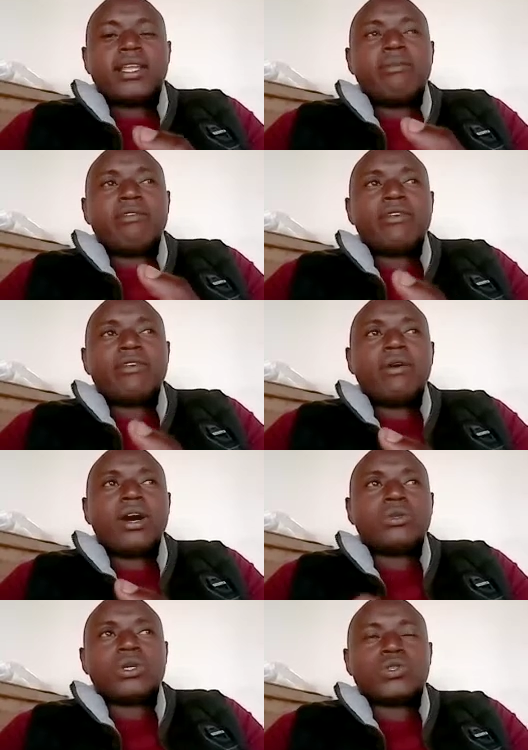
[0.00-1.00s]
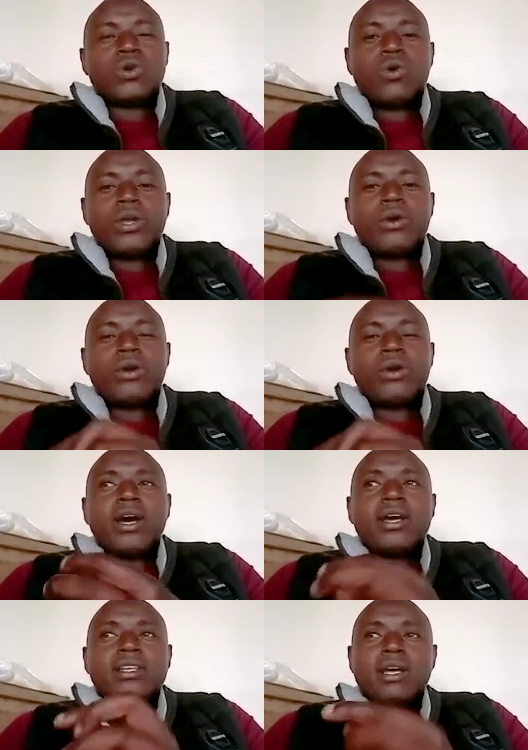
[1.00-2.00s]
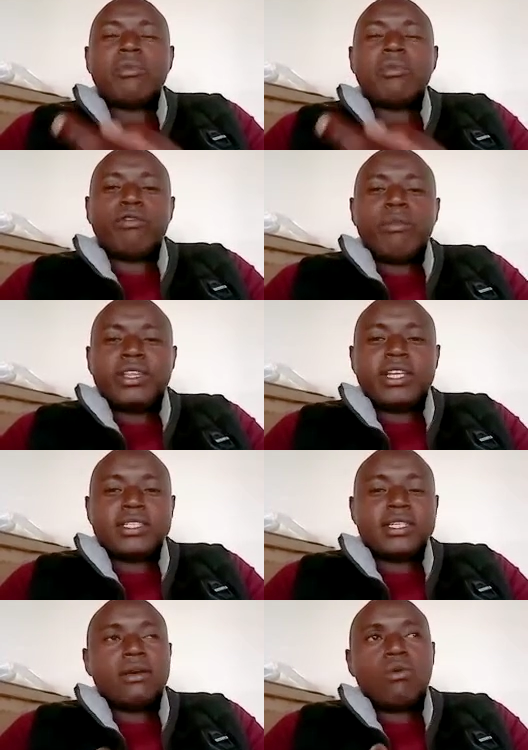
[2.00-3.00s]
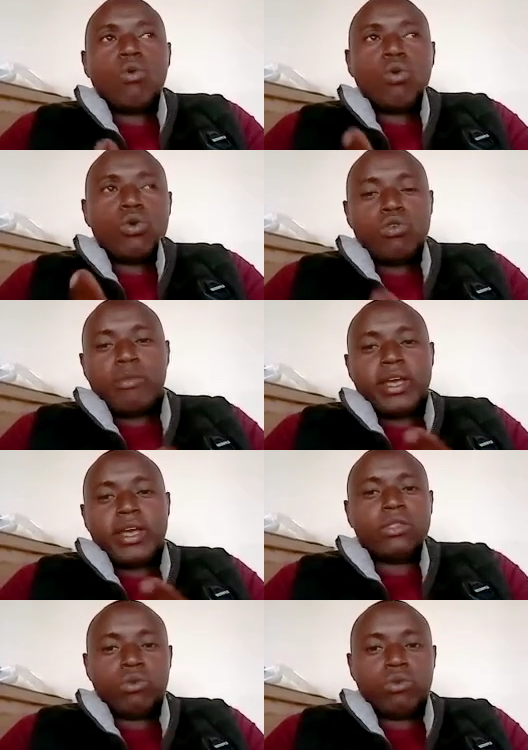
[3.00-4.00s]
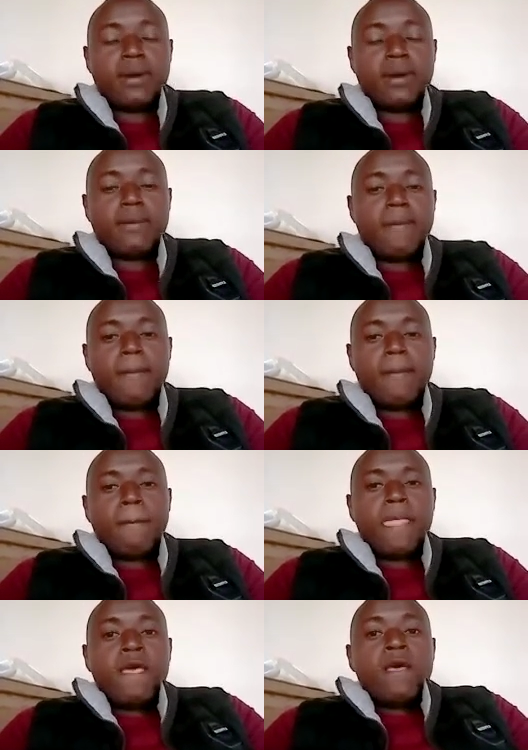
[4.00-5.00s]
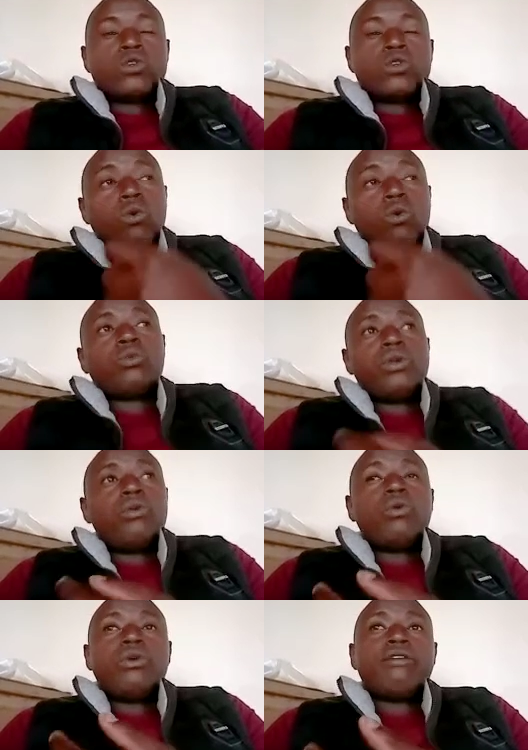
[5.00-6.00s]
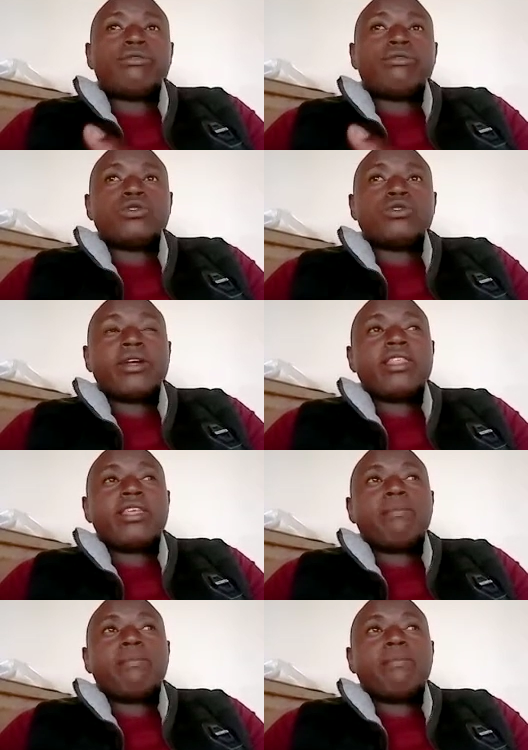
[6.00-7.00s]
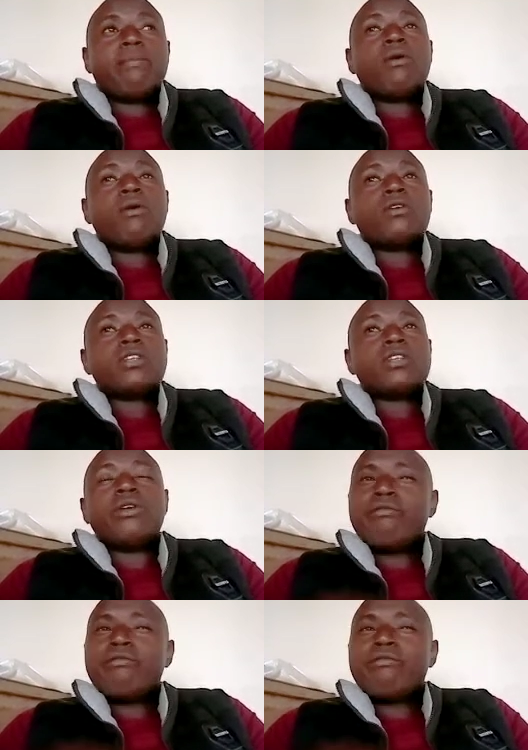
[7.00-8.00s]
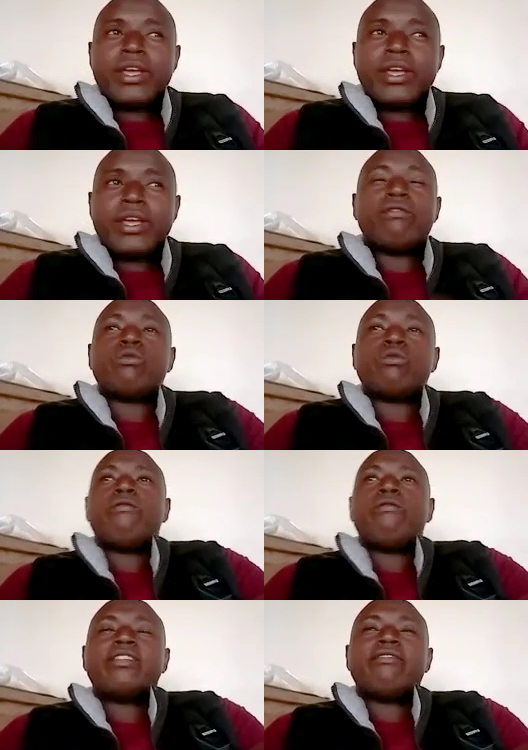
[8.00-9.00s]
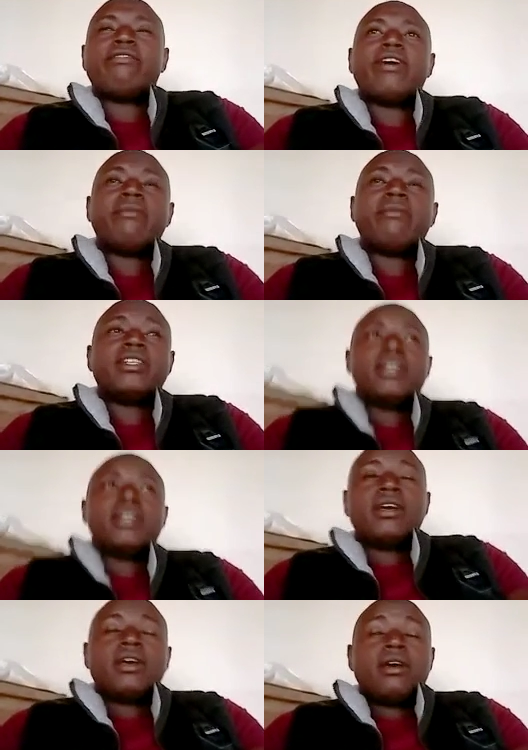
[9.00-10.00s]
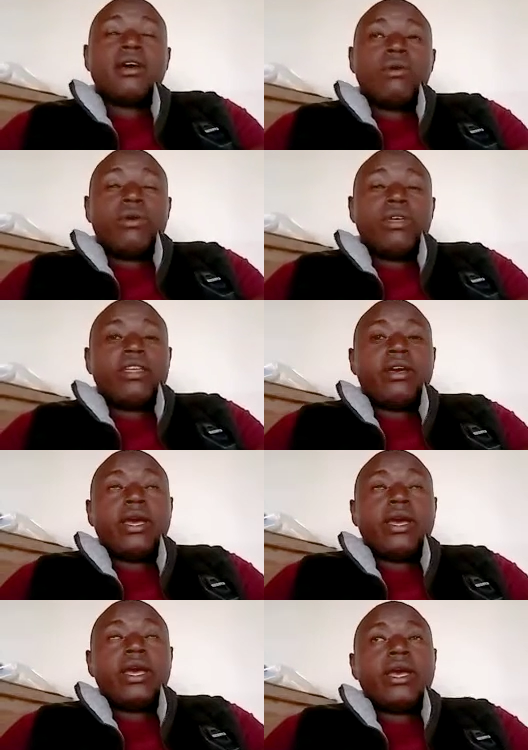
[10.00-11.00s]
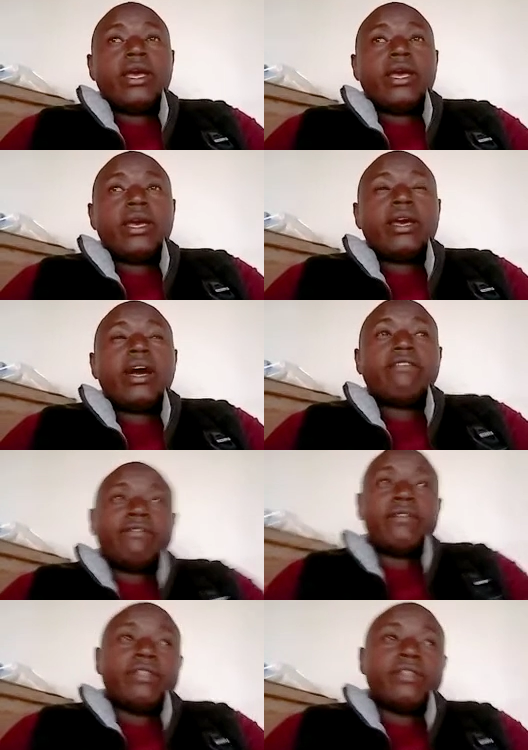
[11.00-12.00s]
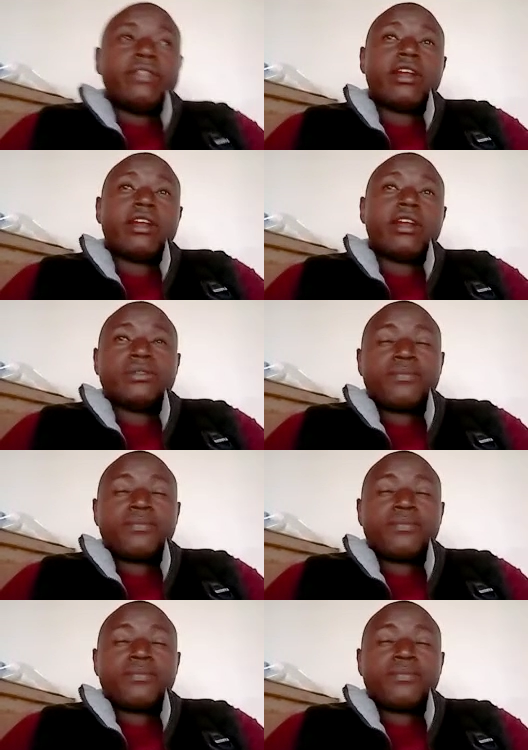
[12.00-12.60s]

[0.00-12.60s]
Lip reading: imefika wakati wa soko iko na some deformities huku nyuma ya tunda. So what we do, you have to spray the chemicals during flowering. You have to fight very much with the thrips.